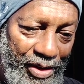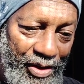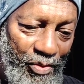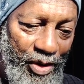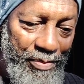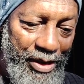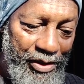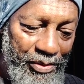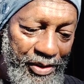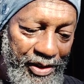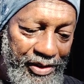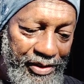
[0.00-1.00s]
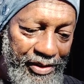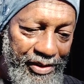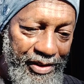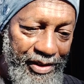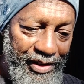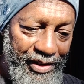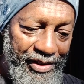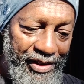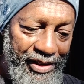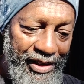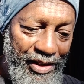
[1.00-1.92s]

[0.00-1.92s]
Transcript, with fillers: Why am I doing this? See,